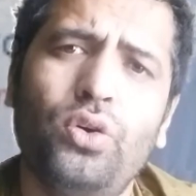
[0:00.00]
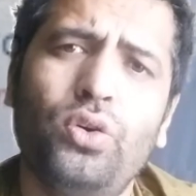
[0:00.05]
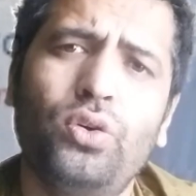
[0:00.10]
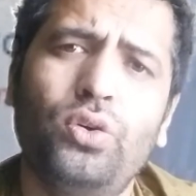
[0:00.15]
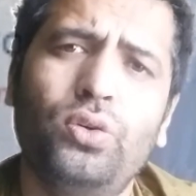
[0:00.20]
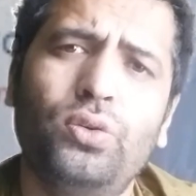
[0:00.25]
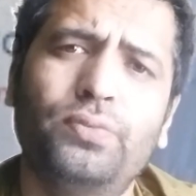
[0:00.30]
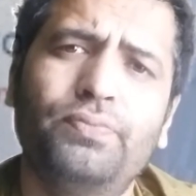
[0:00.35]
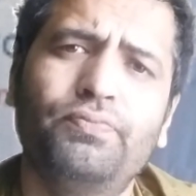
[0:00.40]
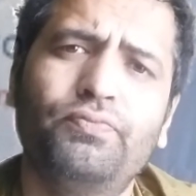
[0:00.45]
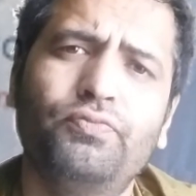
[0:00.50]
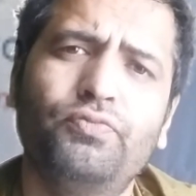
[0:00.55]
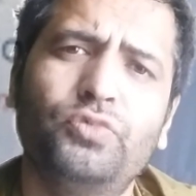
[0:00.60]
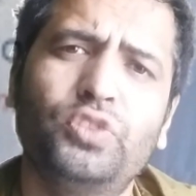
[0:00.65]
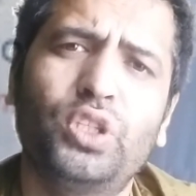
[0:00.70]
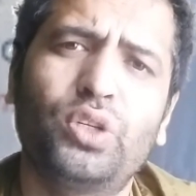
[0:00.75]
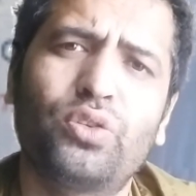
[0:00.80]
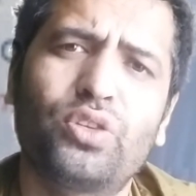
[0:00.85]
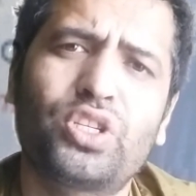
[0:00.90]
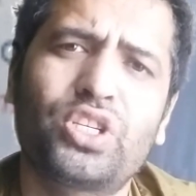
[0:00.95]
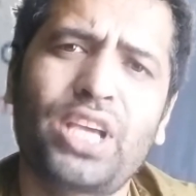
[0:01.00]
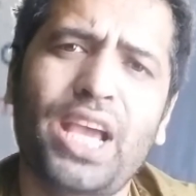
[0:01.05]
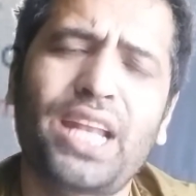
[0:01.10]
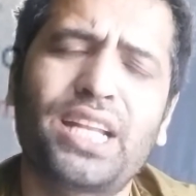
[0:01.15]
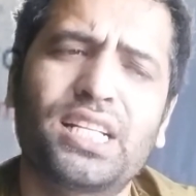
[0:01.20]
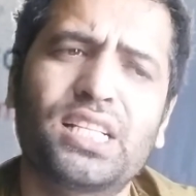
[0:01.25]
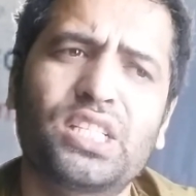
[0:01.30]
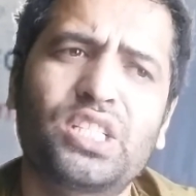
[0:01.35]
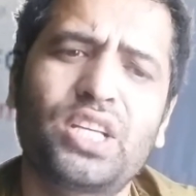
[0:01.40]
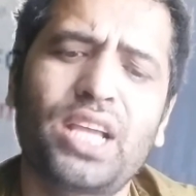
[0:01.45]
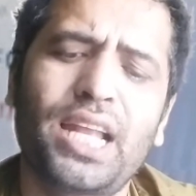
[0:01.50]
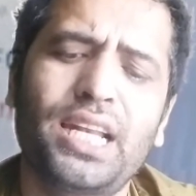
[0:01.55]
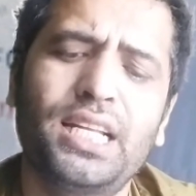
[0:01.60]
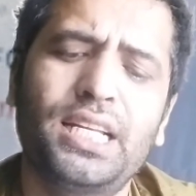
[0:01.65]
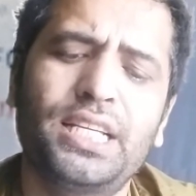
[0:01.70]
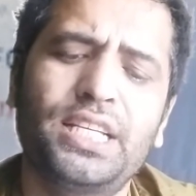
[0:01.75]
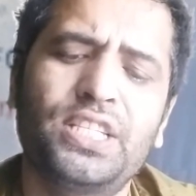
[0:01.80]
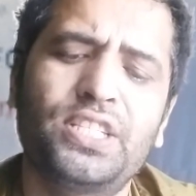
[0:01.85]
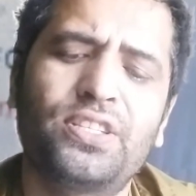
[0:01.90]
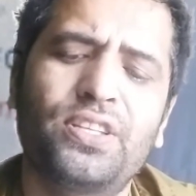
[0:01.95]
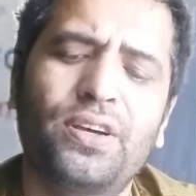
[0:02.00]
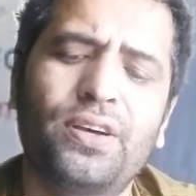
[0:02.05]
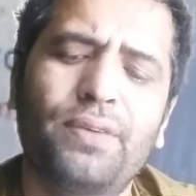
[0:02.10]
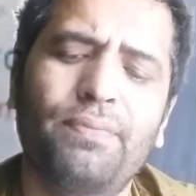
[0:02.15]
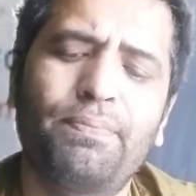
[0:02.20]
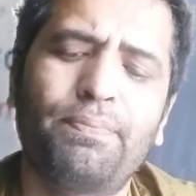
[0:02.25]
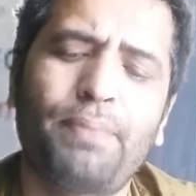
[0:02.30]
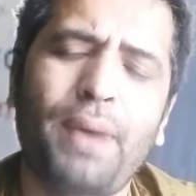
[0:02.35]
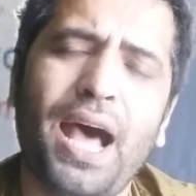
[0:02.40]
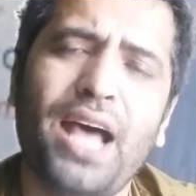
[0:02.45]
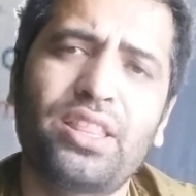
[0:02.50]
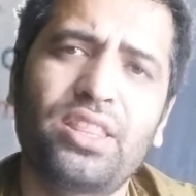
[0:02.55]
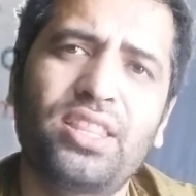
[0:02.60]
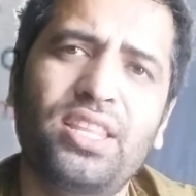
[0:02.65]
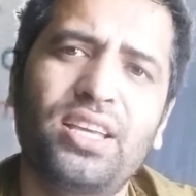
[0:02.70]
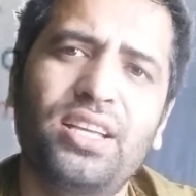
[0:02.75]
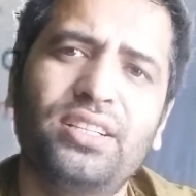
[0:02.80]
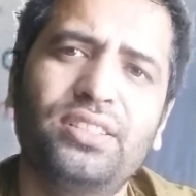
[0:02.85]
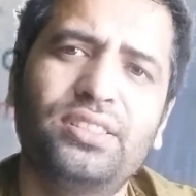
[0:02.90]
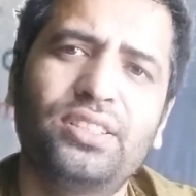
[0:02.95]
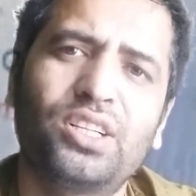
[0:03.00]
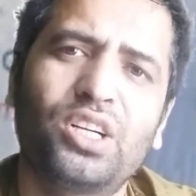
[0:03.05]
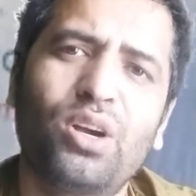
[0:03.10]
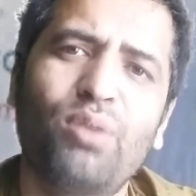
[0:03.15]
So channel is the path,